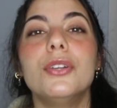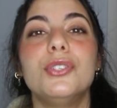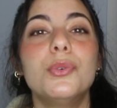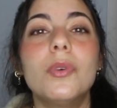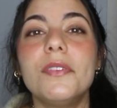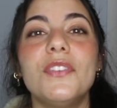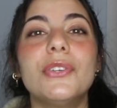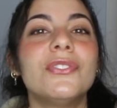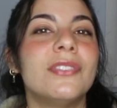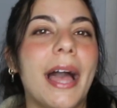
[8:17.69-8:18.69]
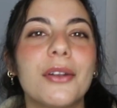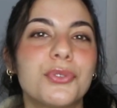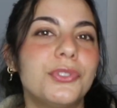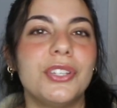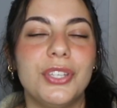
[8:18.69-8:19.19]
Do what feels
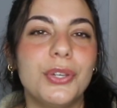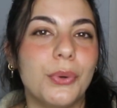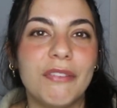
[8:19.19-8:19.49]
natural to you.